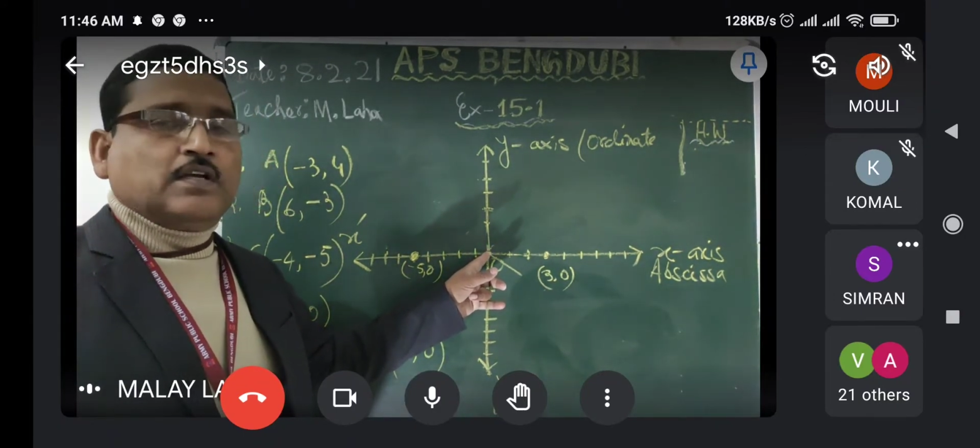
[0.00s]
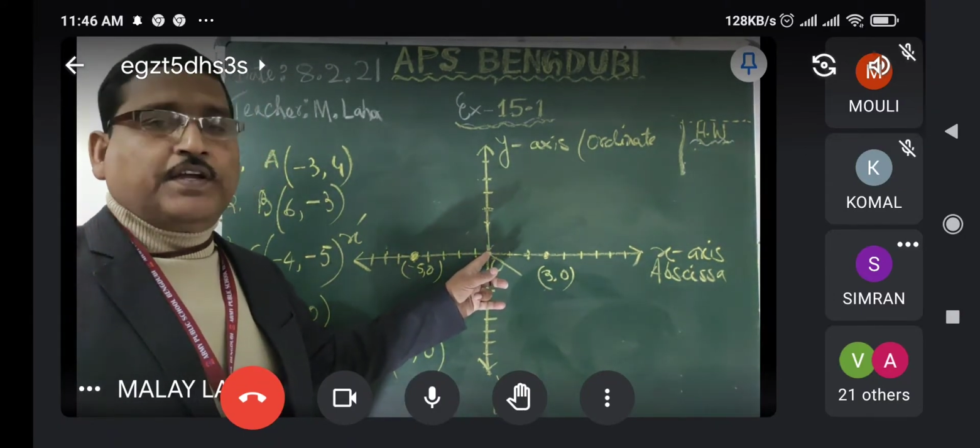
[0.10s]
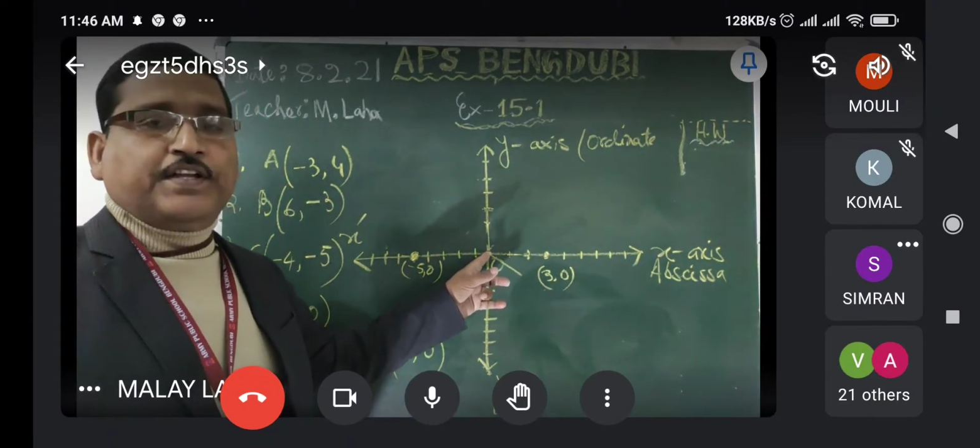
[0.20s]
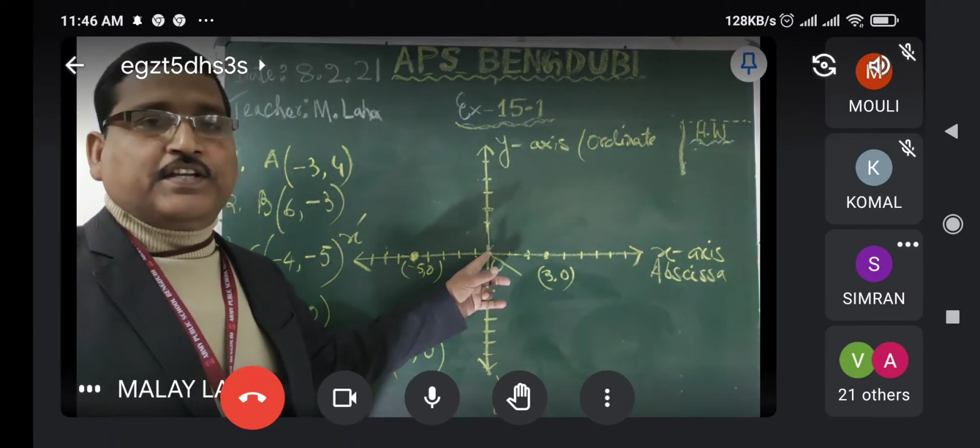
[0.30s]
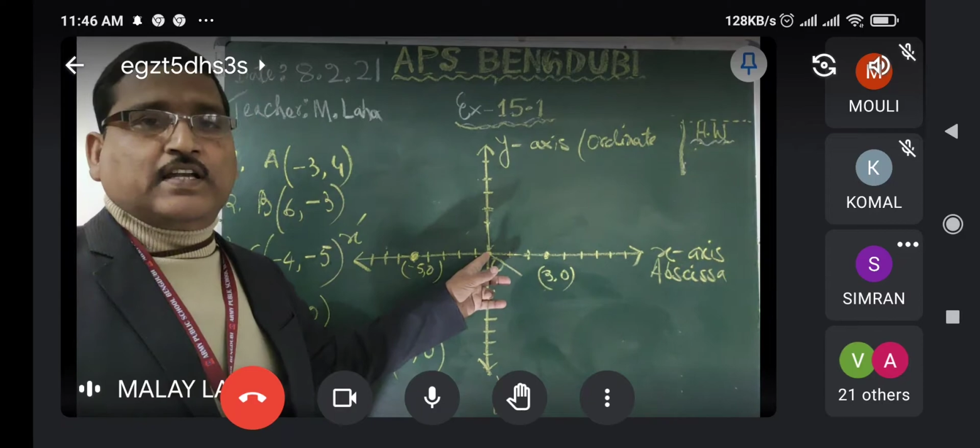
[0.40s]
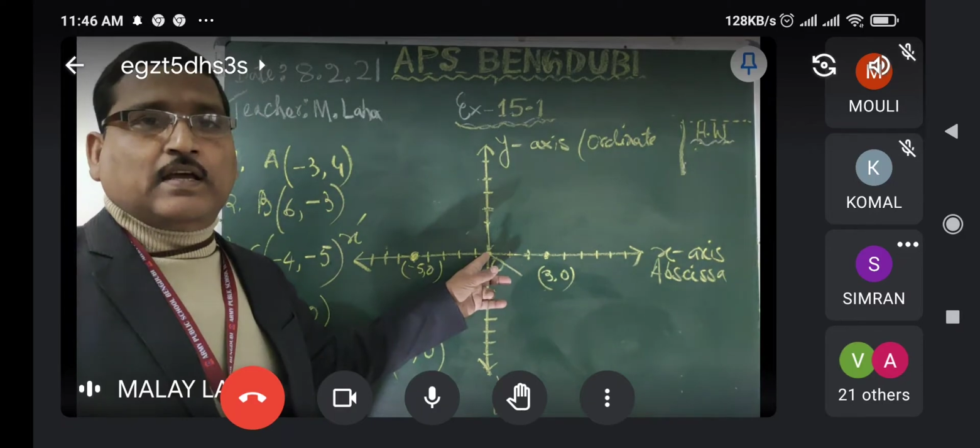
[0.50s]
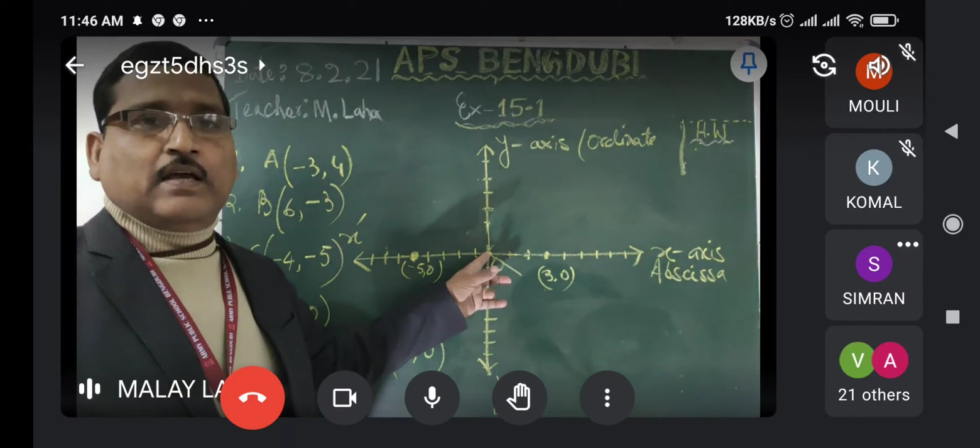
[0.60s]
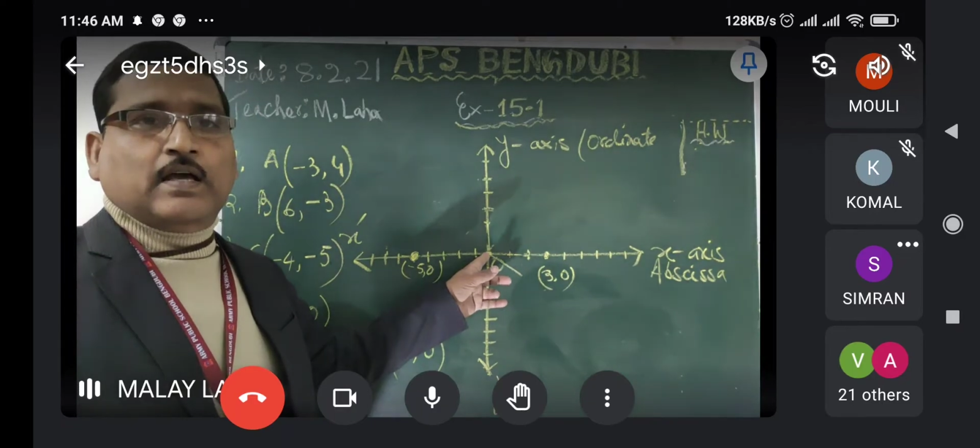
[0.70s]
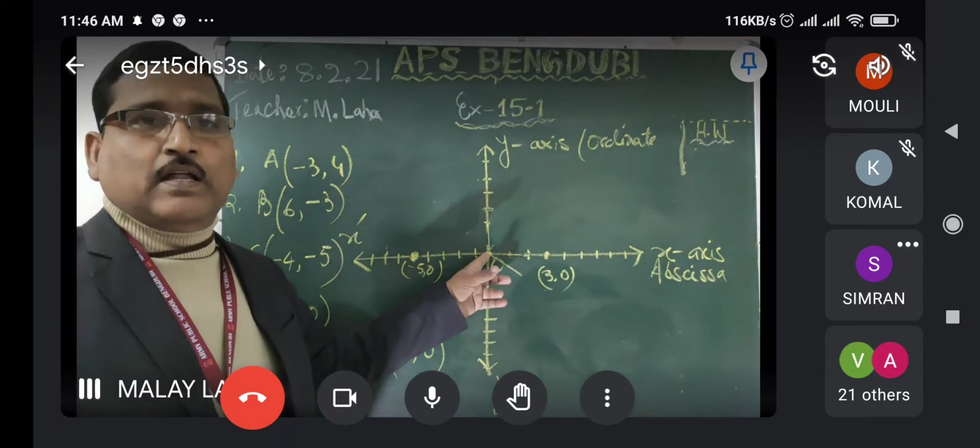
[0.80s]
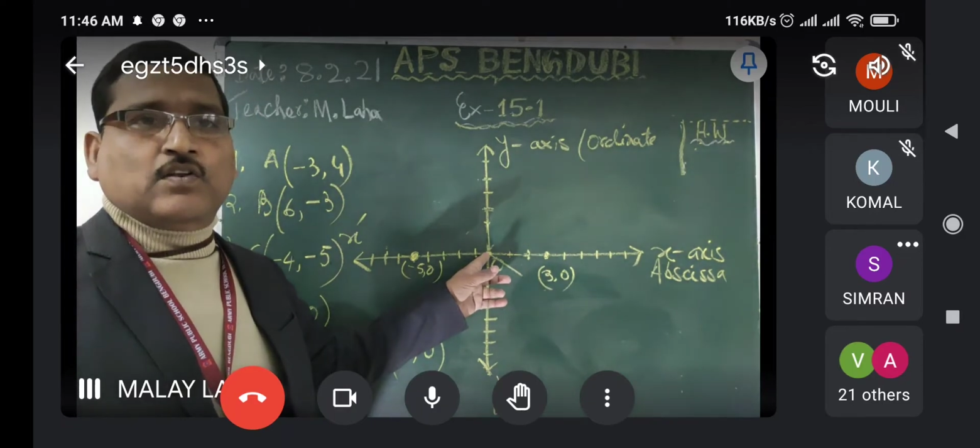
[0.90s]
it
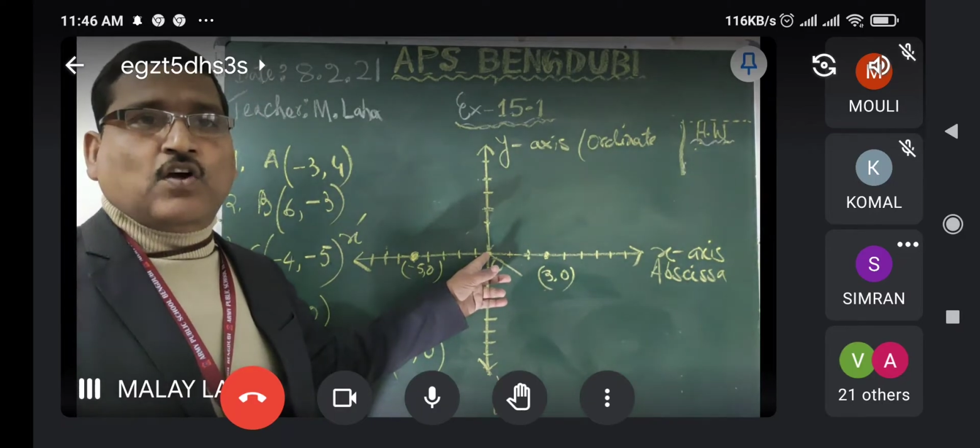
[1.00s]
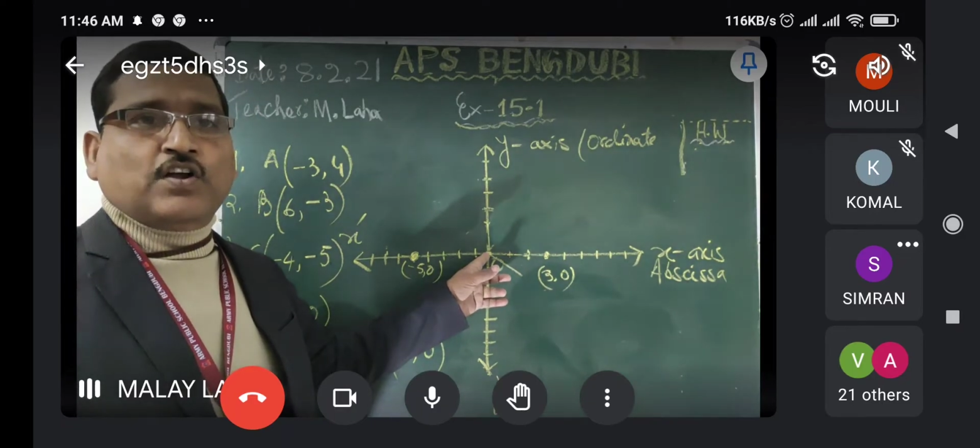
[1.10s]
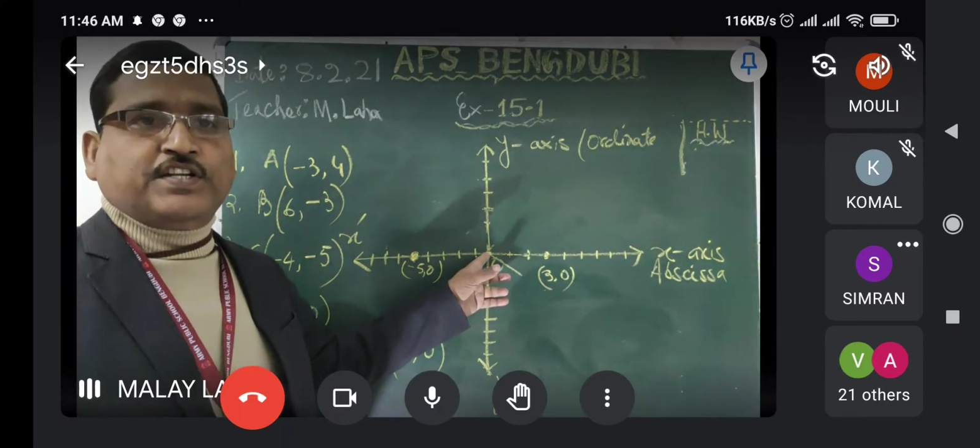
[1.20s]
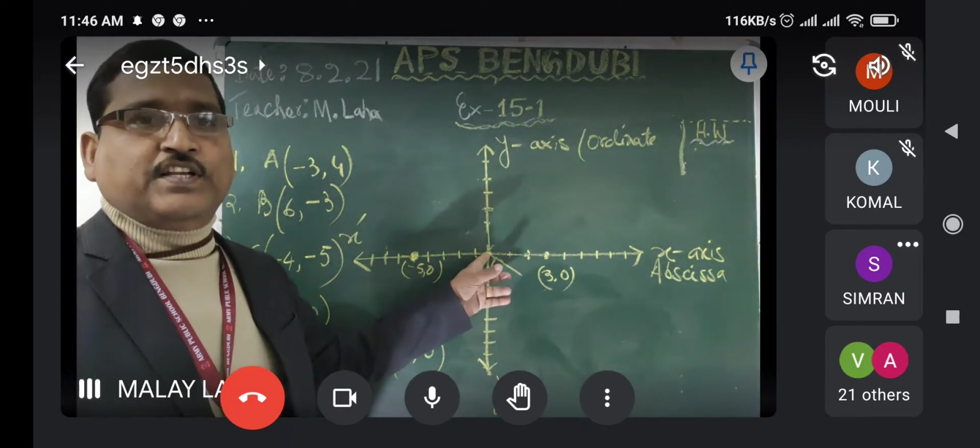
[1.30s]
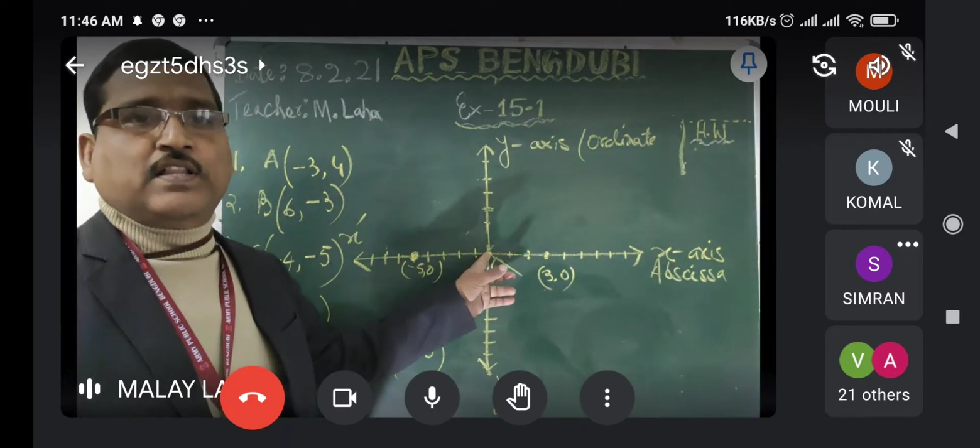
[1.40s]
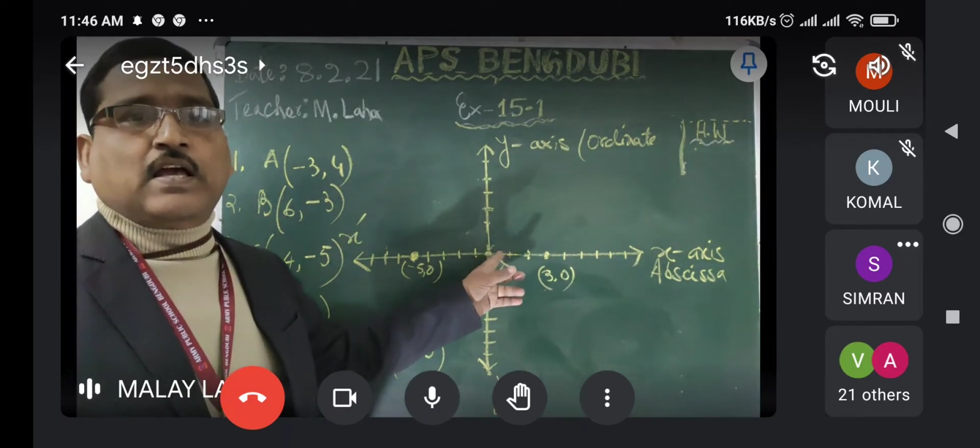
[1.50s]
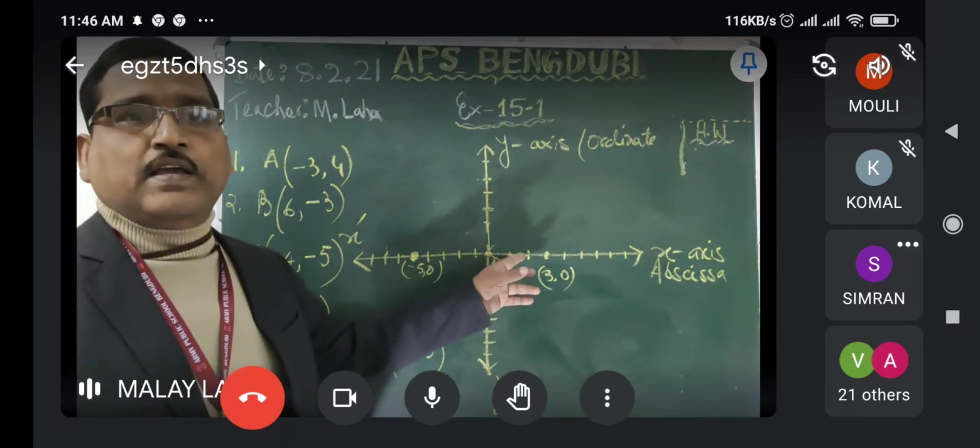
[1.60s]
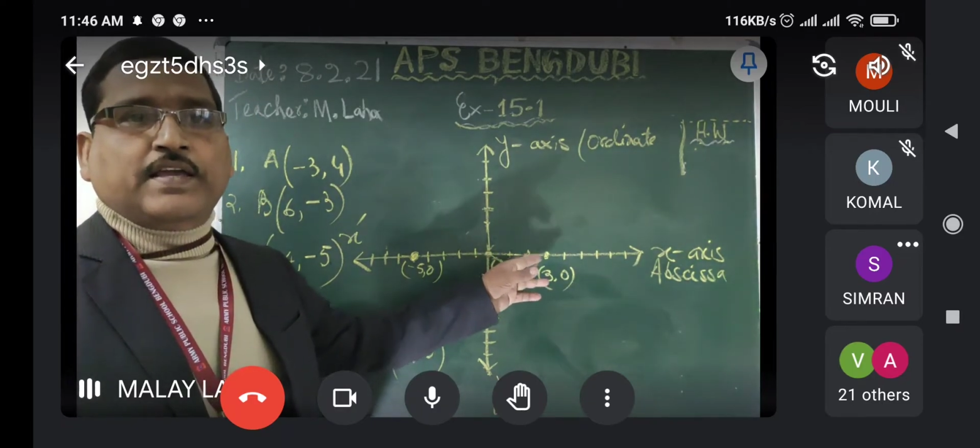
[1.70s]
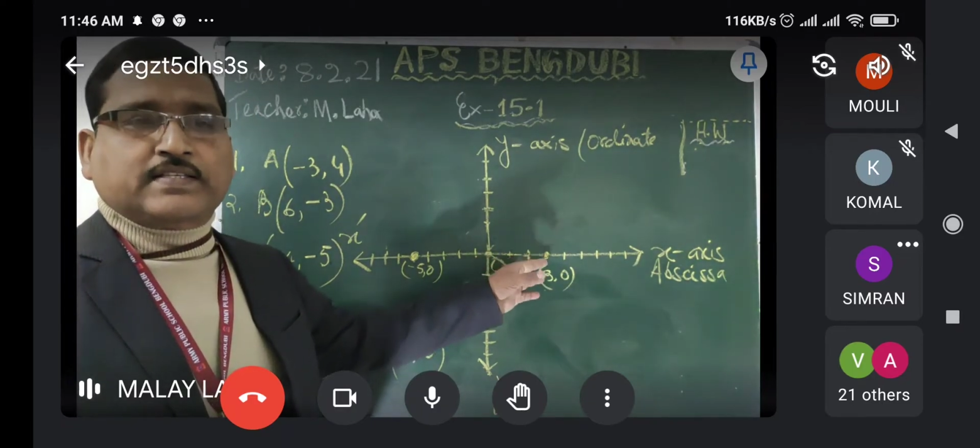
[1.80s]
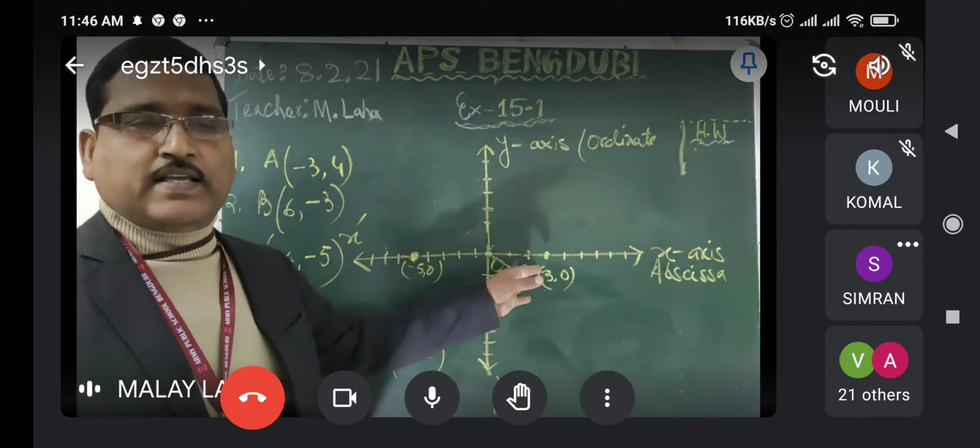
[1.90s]
not in
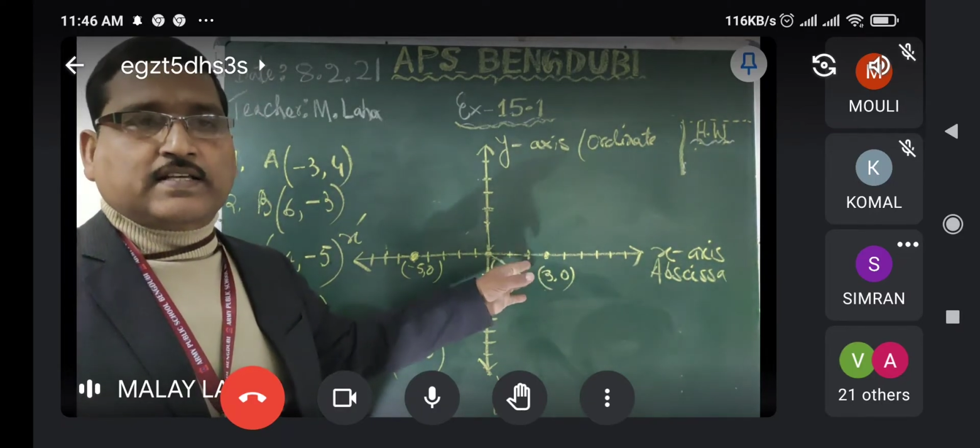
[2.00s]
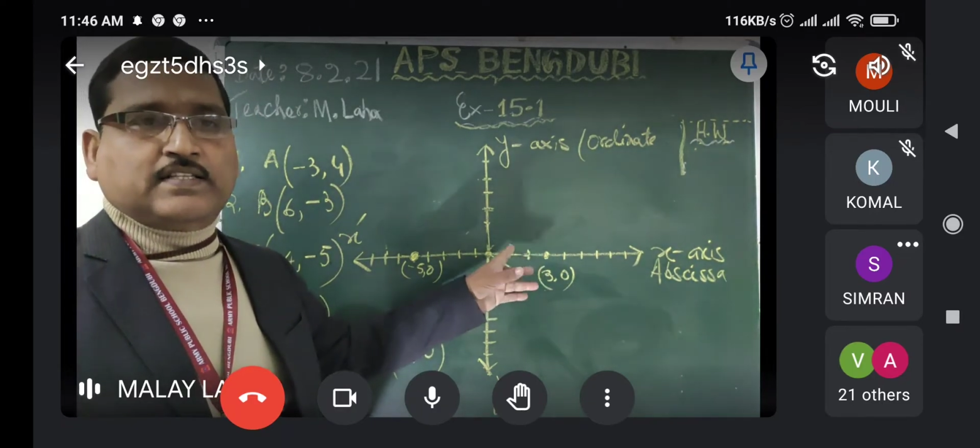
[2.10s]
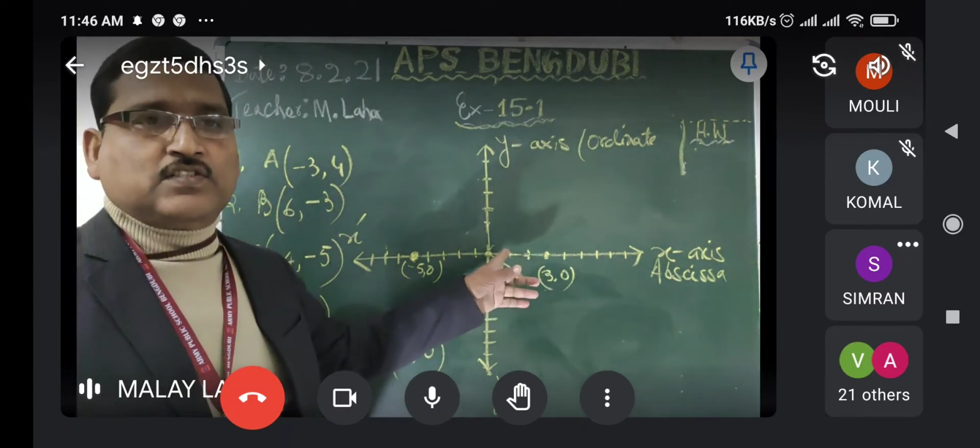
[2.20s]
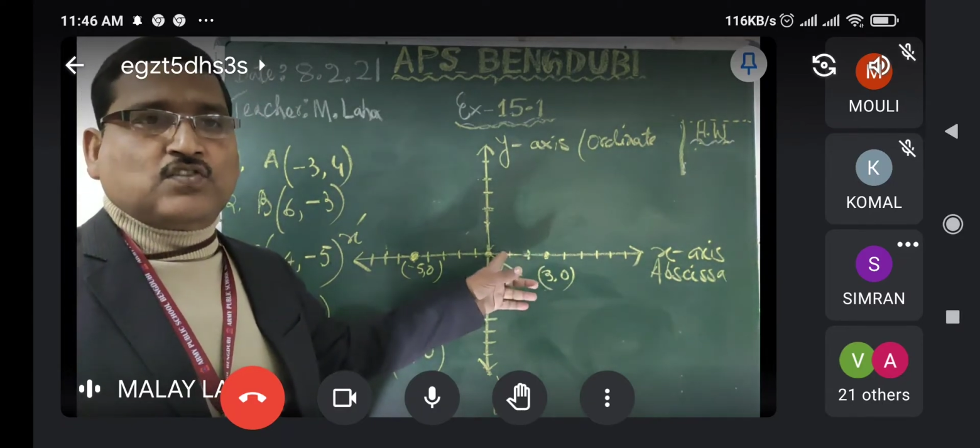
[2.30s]
the x-axis,